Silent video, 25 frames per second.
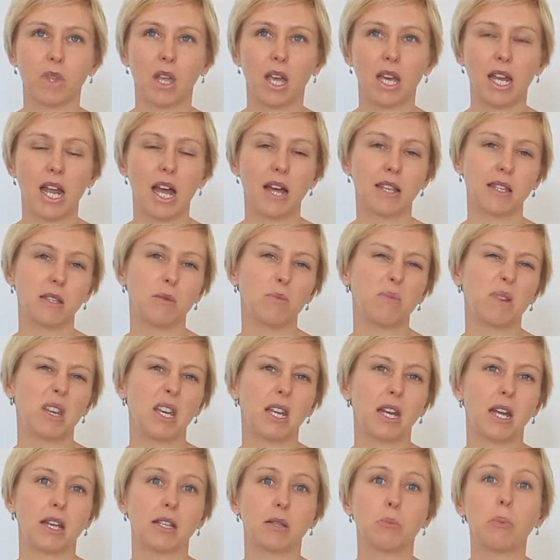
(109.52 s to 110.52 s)
it hasn't
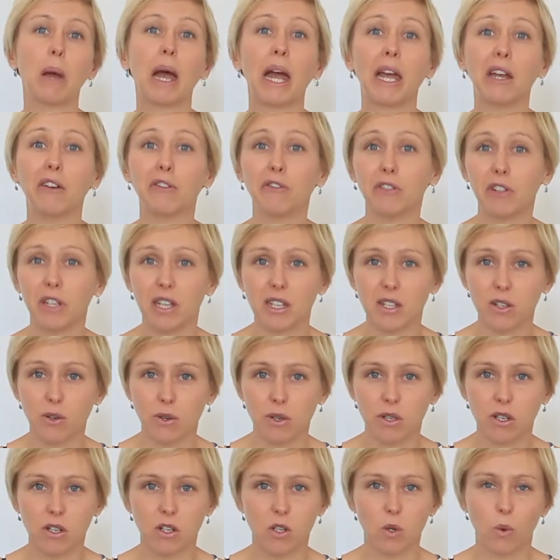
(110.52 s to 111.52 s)
been as painful as your
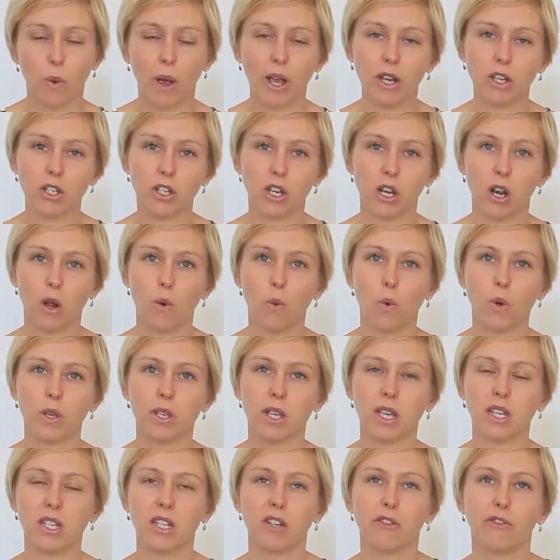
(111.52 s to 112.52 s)
situation. It was.
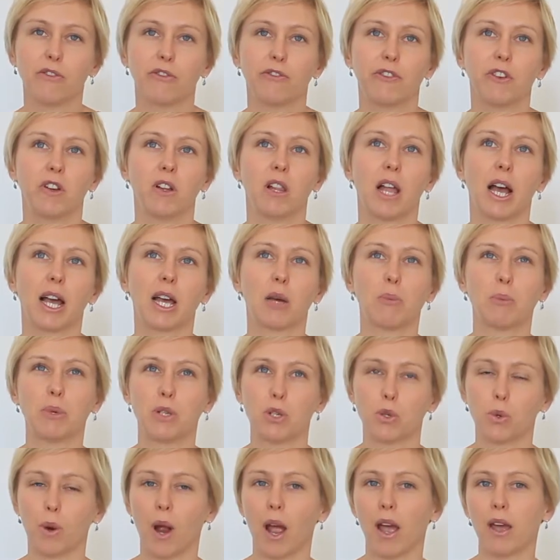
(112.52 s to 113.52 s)
It didn't feel like a
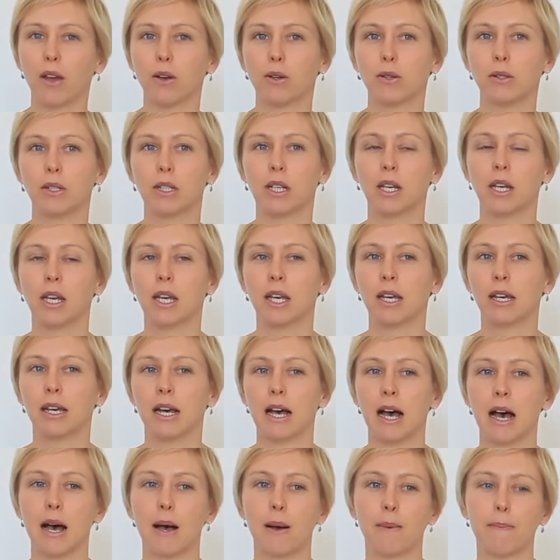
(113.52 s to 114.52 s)
betrayal.
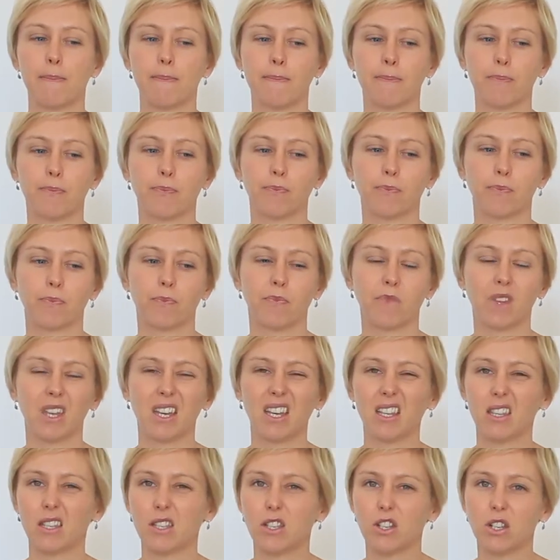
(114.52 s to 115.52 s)
Um,
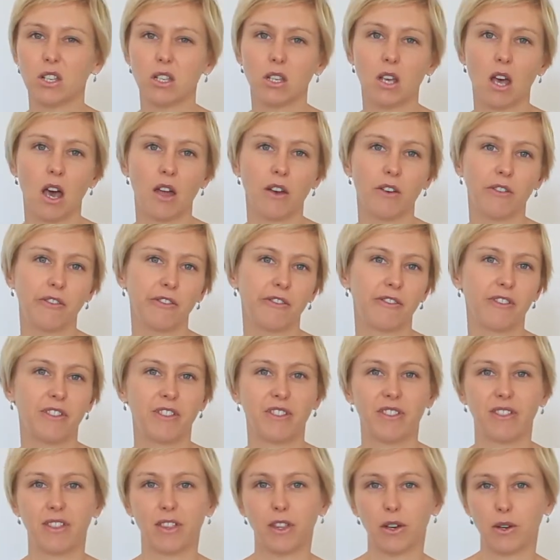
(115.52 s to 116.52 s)
it's just kind of
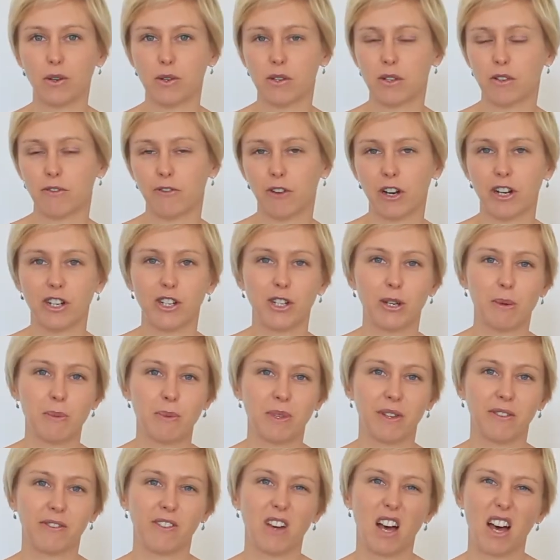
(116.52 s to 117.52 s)
those
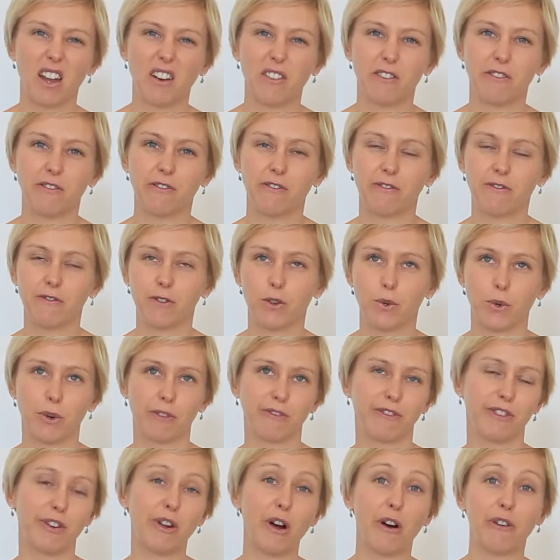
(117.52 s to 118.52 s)
friendships have kind of
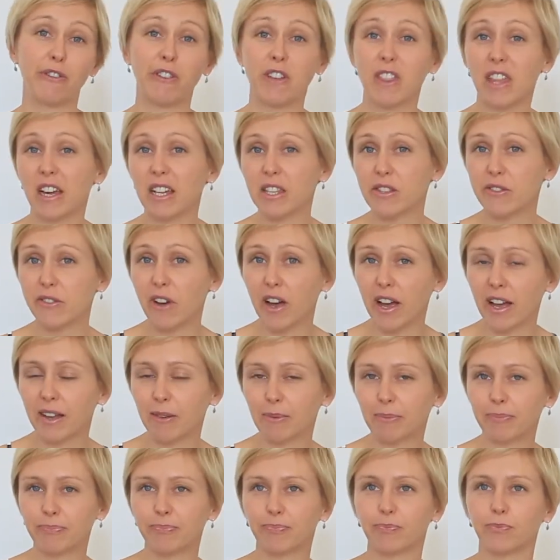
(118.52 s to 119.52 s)
drifted off, and that's
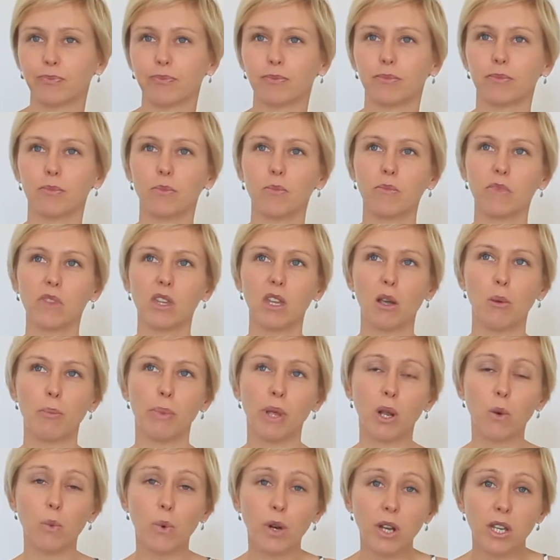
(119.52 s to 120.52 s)
fine.
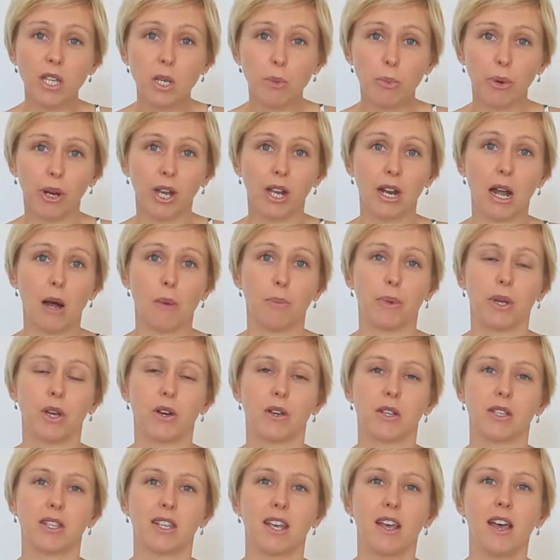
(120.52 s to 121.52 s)
But I wanted to bring it up
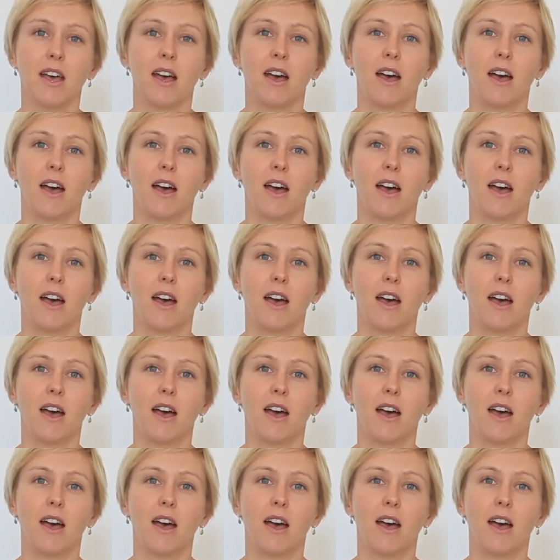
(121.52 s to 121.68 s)
because